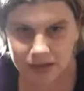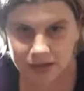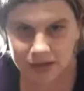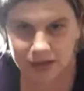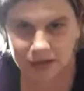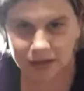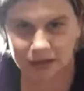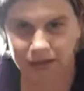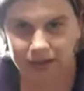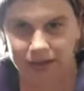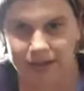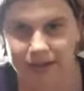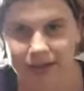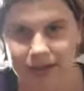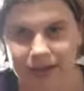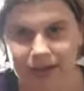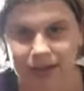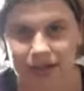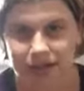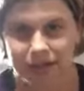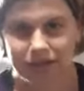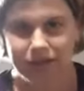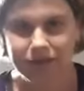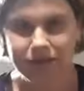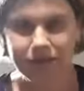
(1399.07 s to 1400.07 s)
Okay.
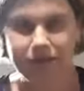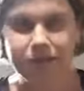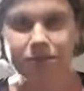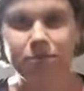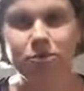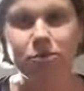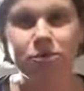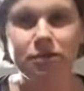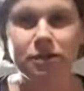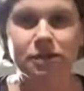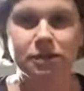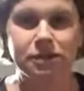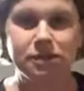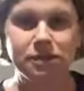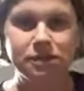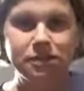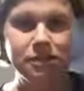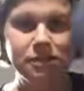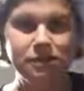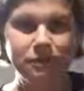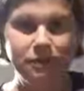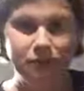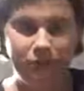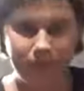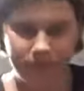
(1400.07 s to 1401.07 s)
No more
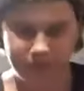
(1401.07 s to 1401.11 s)
questions, but I